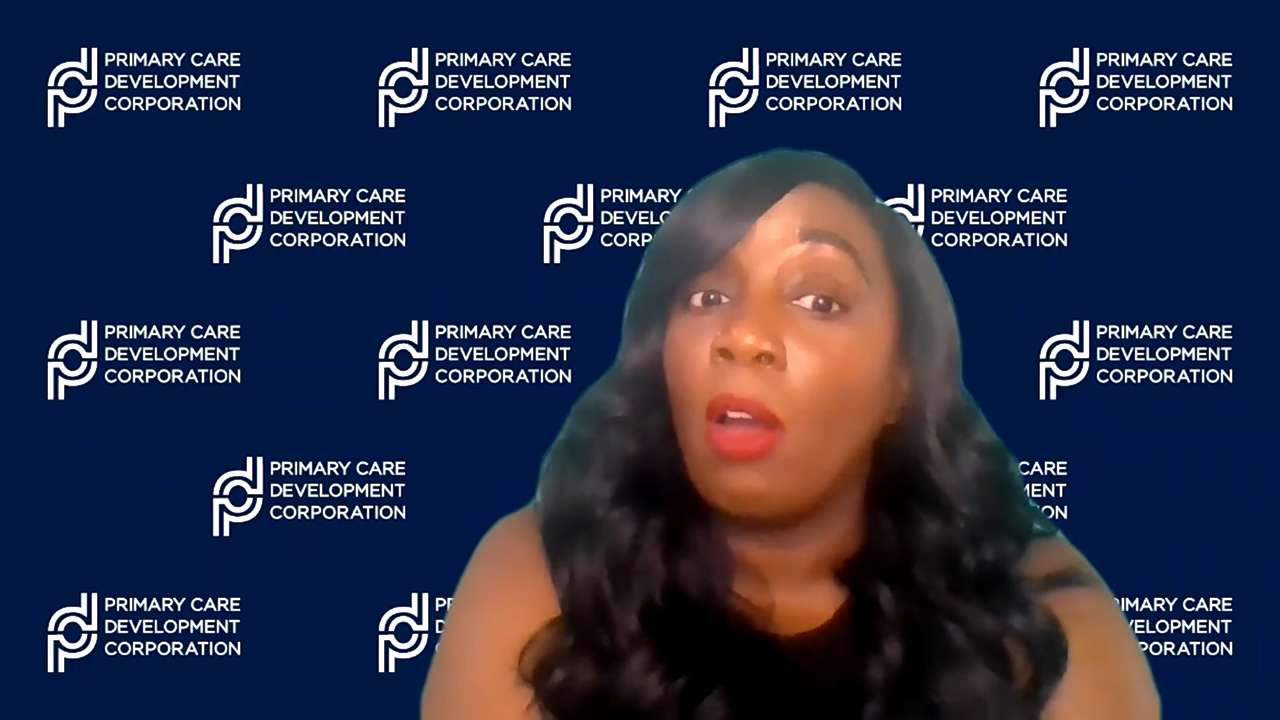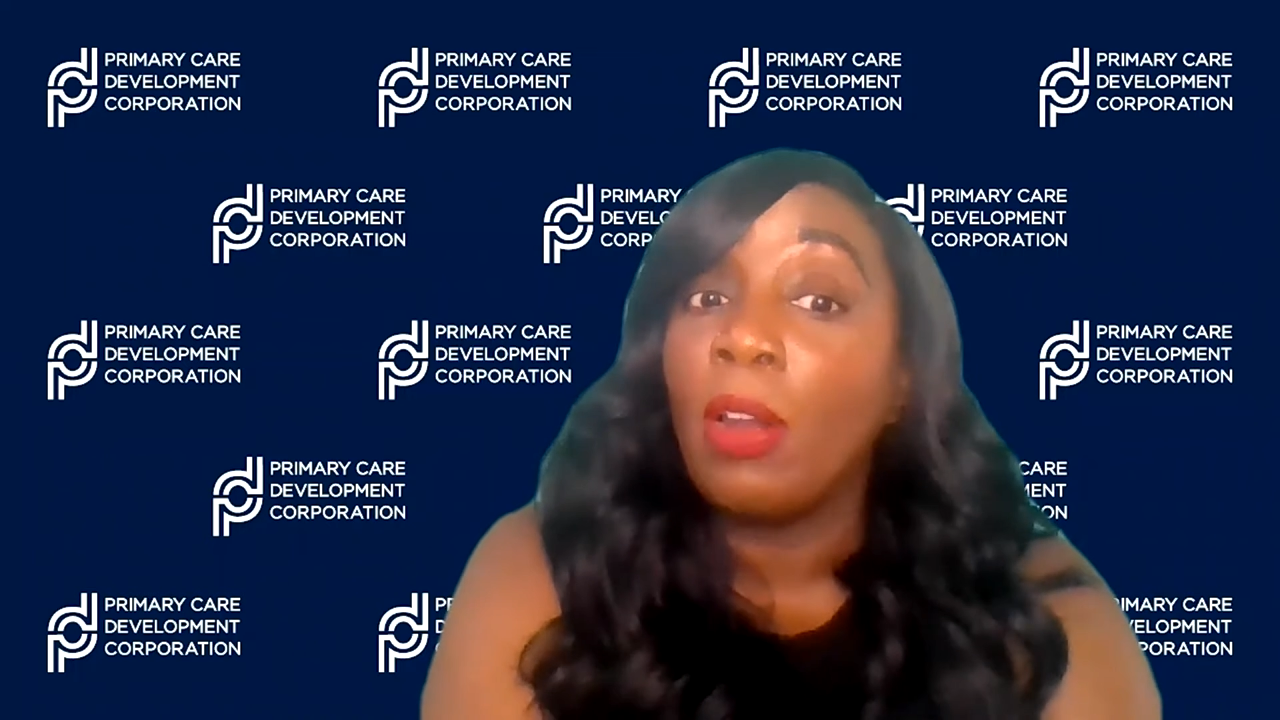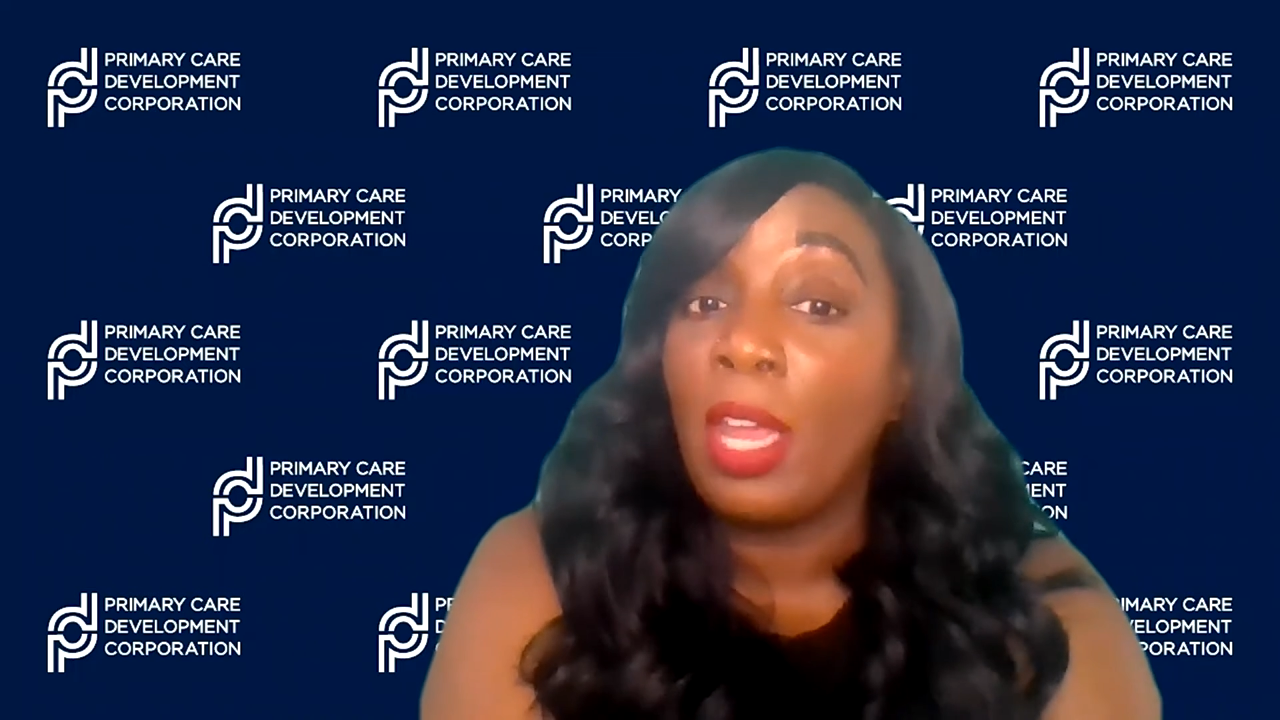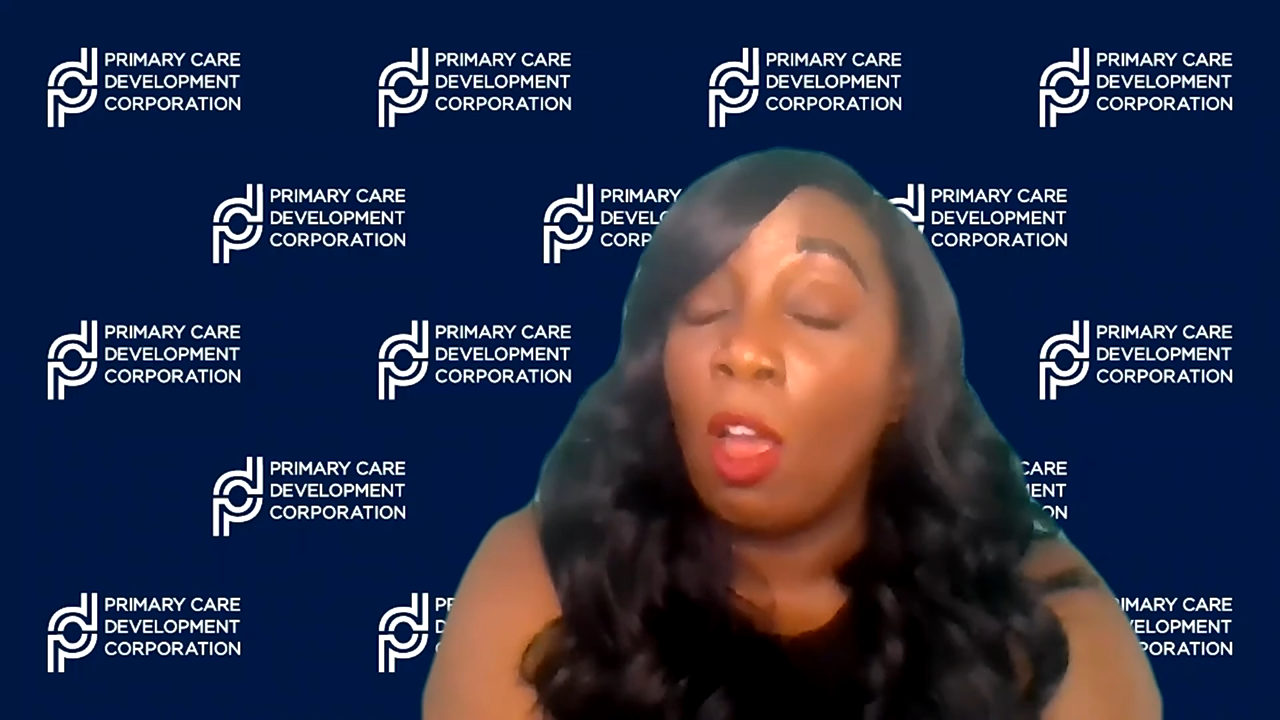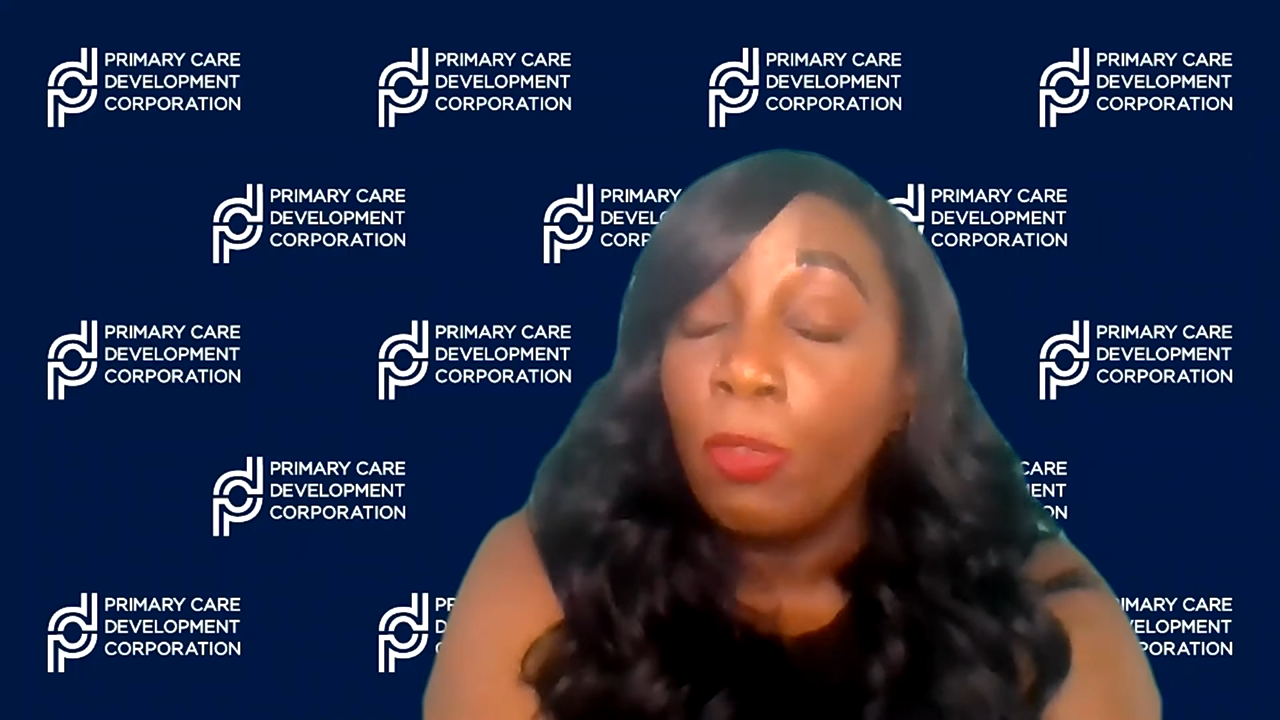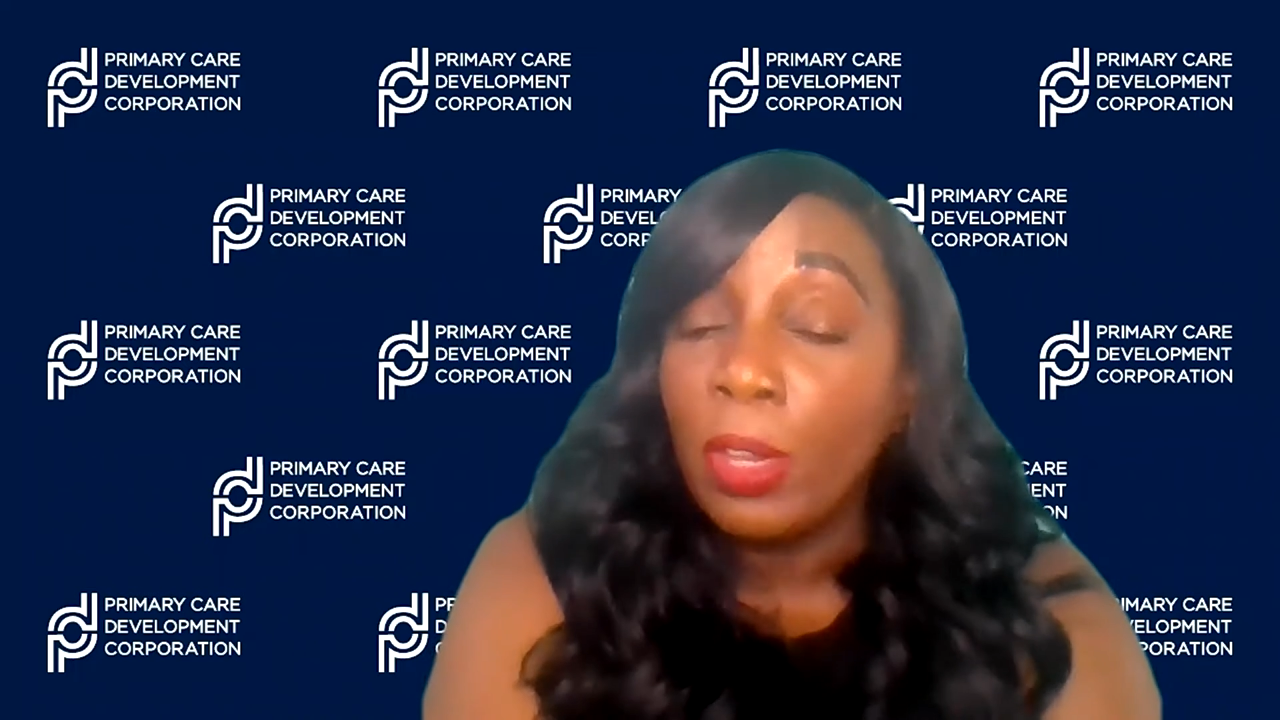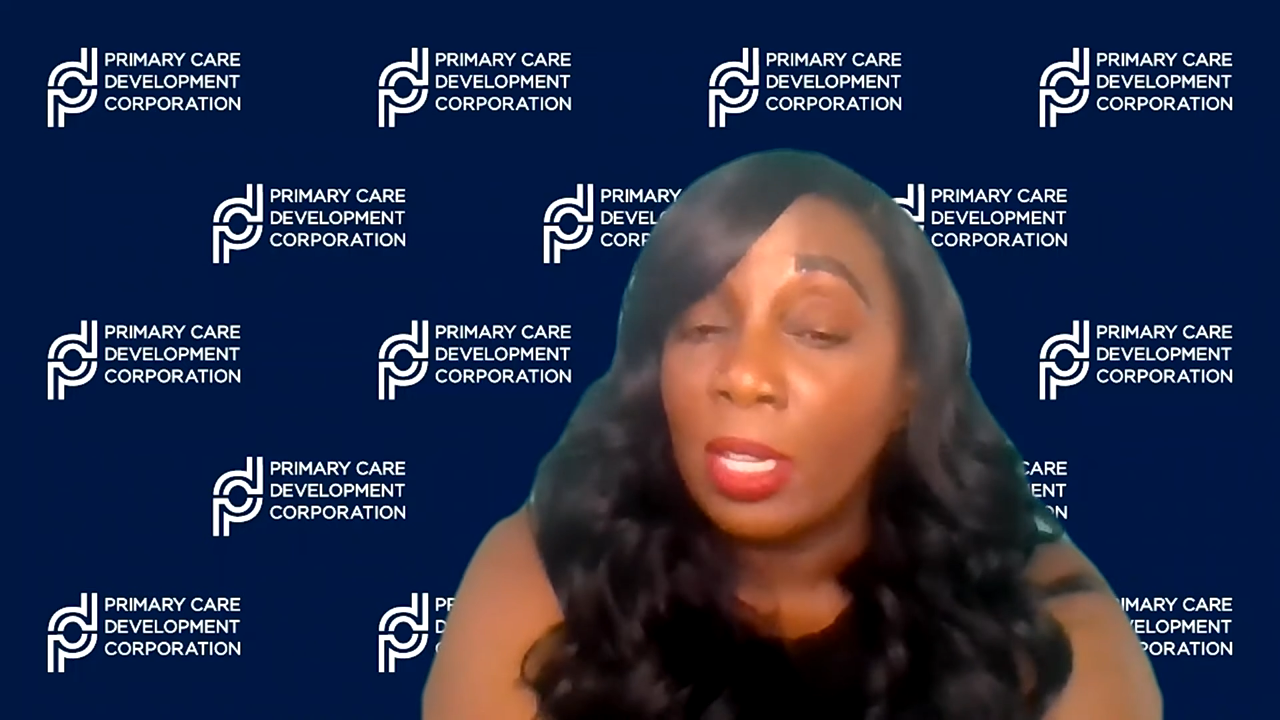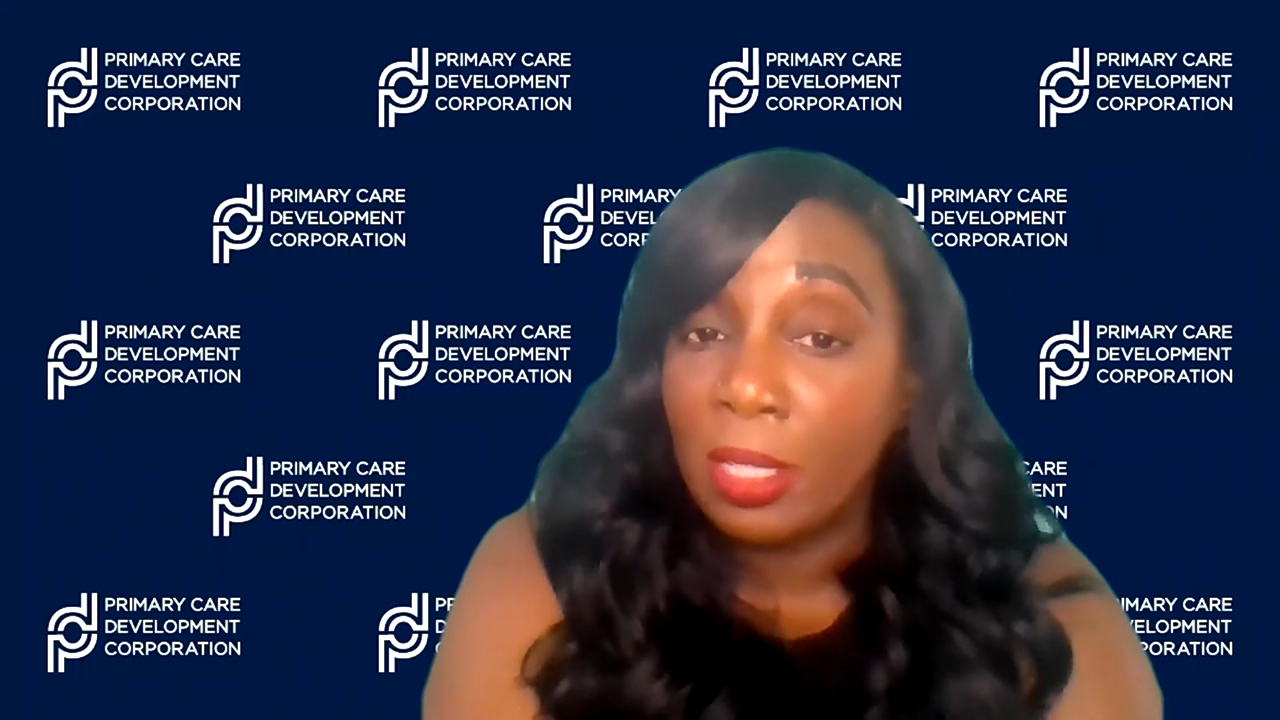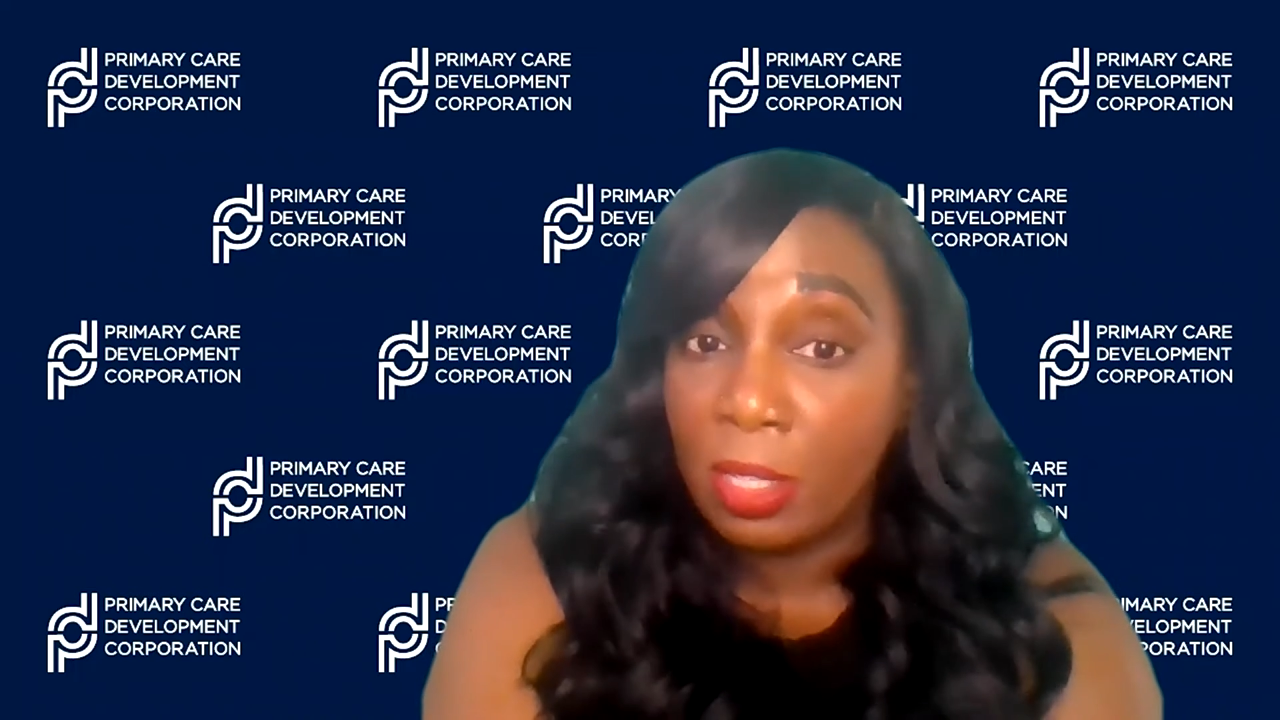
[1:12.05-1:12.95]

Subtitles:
on the healthcare